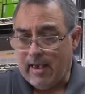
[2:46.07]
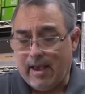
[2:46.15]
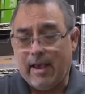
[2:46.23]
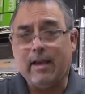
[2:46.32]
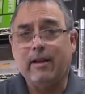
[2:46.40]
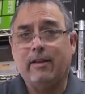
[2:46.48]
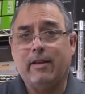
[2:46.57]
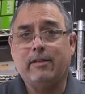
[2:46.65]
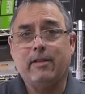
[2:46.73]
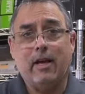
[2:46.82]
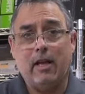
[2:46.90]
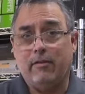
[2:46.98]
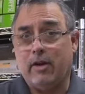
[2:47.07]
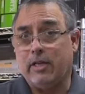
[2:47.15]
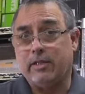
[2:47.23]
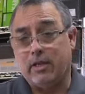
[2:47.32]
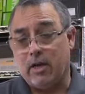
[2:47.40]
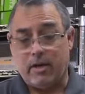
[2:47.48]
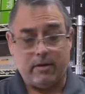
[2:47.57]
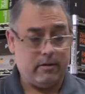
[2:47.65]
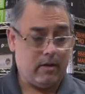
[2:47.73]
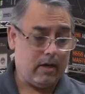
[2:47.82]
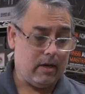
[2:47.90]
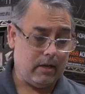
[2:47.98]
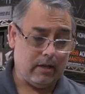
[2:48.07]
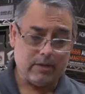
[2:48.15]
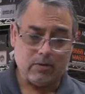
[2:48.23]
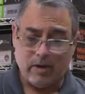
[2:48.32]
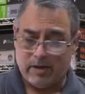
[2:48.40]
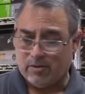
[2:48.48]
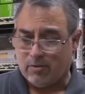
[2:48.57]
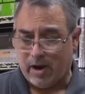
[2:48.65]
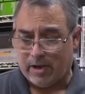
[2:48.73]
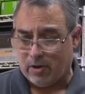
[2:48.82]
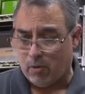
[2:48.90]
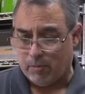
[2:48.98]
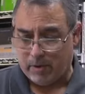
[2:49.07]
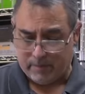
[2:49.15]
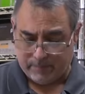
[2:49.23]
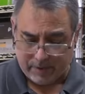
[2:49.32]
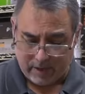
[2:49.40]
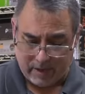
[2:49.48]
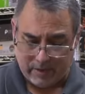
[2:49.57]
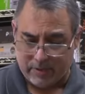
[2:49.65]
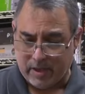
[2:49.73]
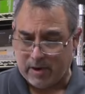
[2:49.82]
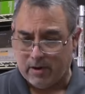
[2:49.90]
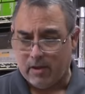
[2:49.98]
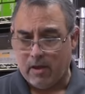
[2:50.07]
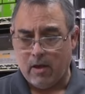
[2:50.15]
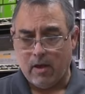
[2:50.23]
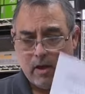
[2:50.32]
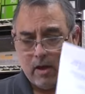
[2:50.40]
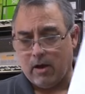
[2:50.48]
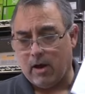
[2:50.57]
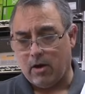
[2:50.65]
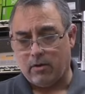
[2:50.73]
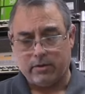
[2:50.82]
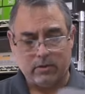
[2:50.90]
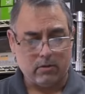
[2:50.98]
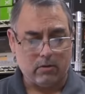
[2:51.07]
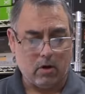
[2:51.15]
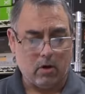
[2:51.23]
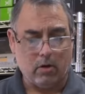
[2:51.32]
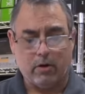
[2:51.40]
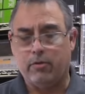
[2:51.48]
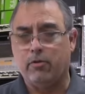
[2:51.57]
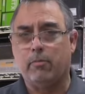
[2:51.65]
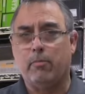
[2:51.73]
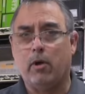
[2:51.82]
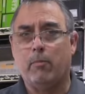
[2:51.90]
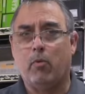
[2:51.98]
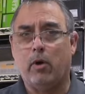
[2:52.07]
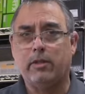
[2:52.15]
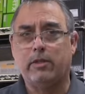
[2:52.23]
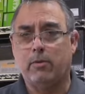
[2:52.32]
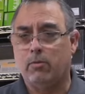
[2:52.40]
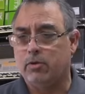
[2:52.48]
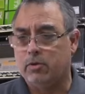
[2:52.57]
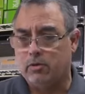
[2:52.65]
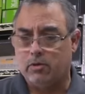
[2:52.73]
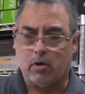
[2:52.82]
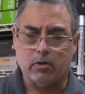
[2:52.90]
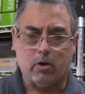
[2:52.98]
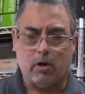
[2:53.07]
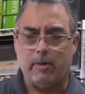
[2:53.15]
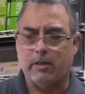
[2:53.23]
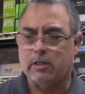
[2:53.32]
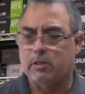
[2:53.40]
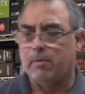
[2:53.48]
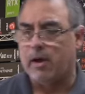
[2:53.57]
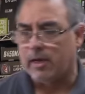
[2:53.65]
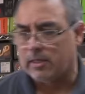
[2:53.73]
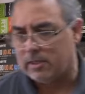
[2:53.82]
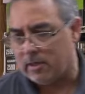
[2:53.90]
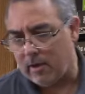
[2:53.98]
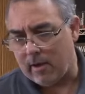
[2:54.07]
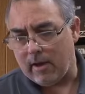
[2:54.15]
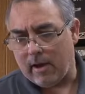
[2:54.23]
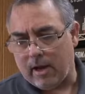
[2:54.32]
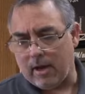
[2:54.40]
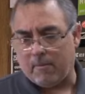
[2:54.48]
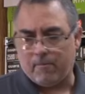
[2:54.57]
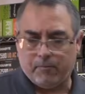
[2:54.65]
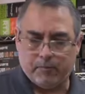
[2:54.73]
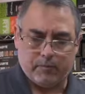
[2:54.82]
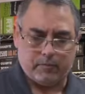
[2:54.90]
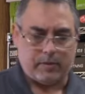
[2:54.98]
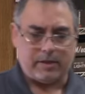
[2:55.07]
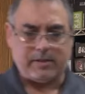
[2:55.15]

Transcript: And it's a hell of a nice gun. Let's go ahead and crack it open and then I'll start looking through the bullet points, then we'll start talking about the specs. They